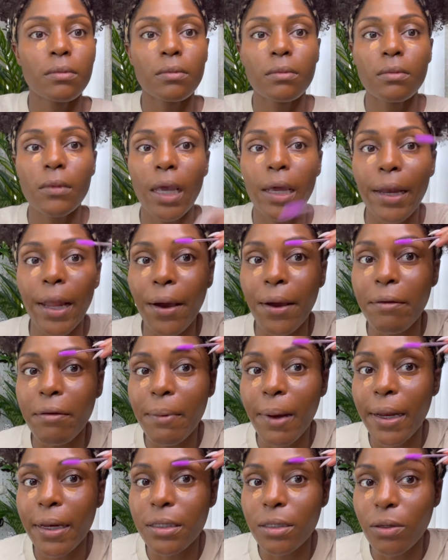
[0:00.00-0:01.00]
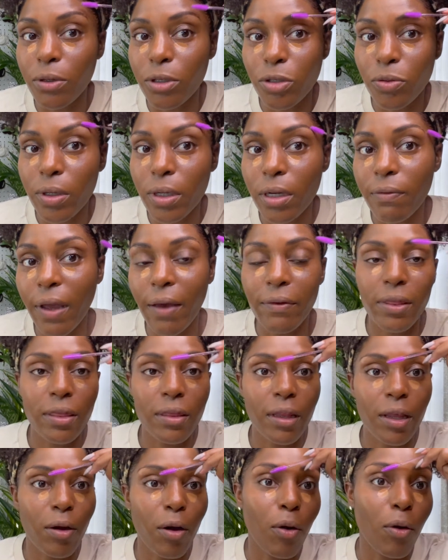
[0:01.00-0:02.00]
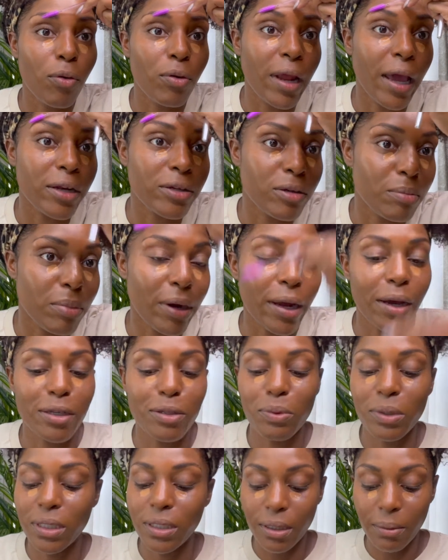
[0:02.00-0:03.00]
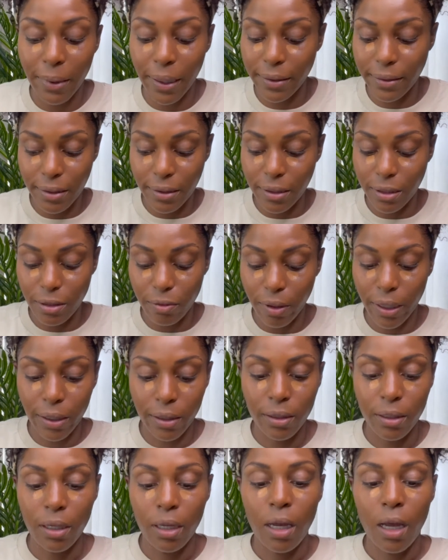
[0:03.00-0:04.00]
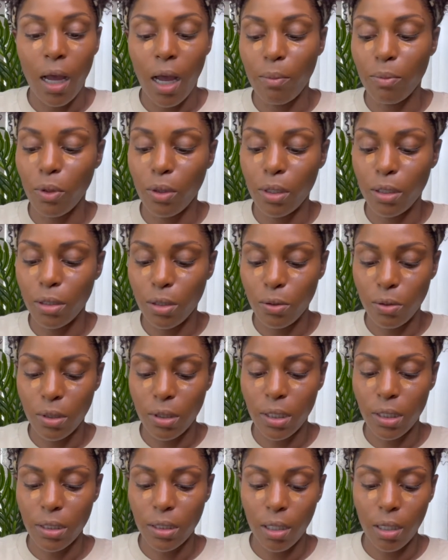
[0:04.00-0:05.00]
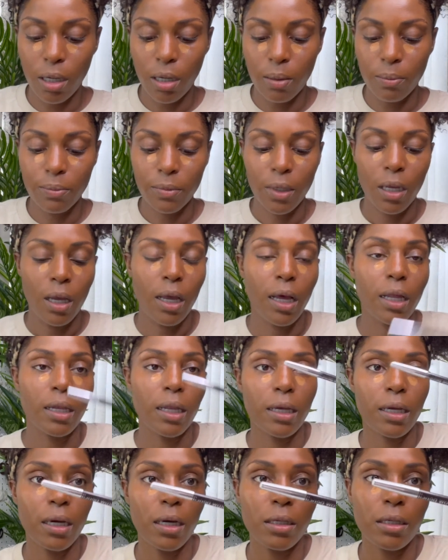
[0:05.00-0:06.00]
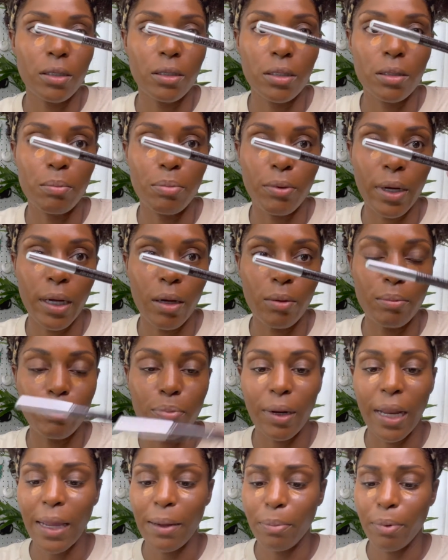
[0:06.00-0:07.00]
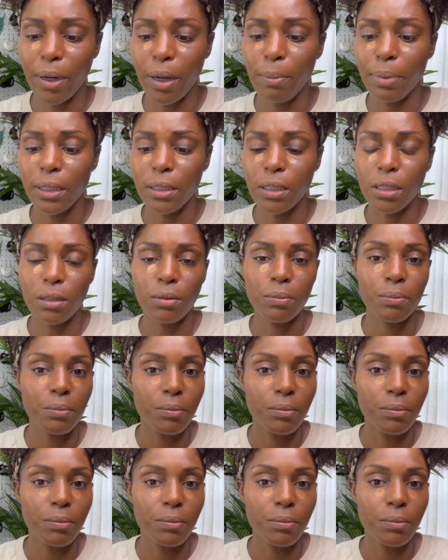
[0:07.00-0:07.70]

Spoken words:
And now everybody's on the trend of having their own natural brows, which is amazing. It's great. I'm going to use this LA Colors black brown pencil.